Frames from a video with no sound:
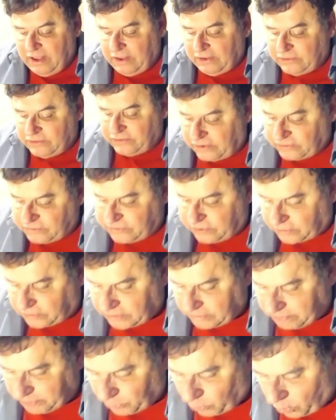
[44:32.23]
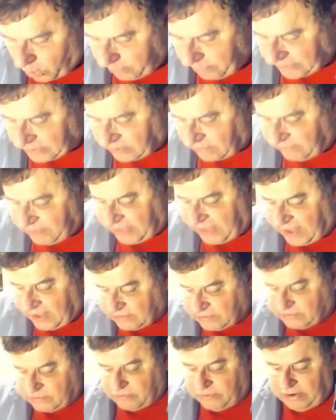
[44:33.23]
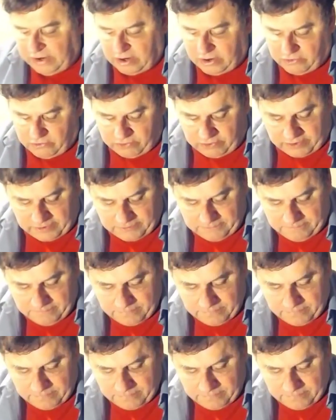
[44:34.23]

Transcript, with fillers: since the deployment of the S three hundred.